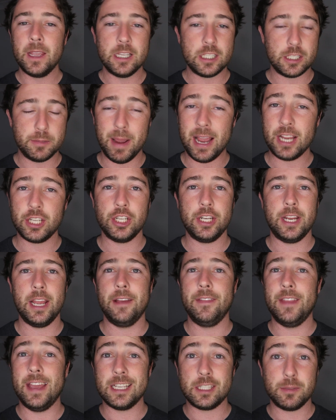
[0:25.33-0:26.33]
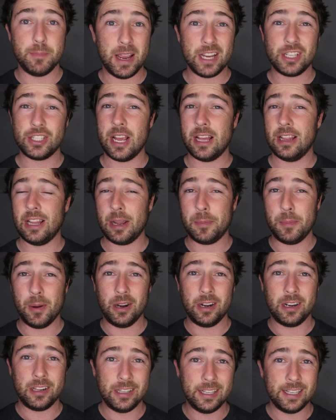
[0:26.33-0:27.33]
Smash it down there. Smash that like
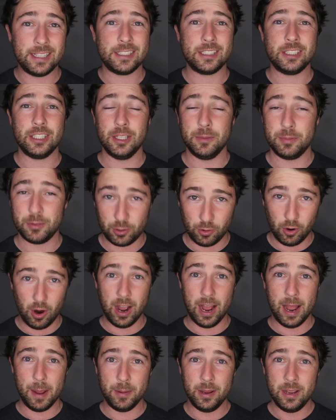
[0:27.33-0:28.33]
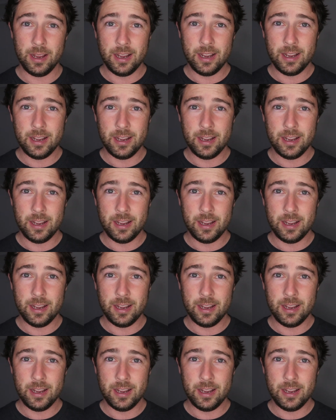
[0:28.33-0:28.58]
button. Click subscribe.